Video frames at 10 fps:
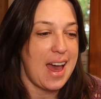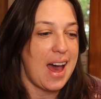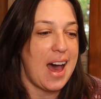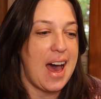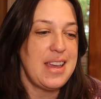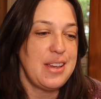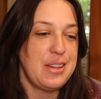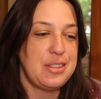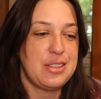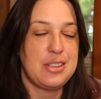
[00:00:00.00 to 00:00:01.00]
I
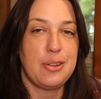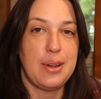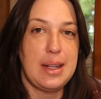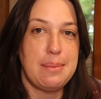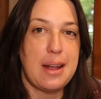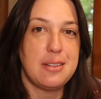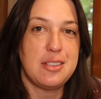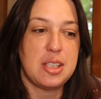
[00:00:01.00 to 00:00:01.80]
used Green Mountain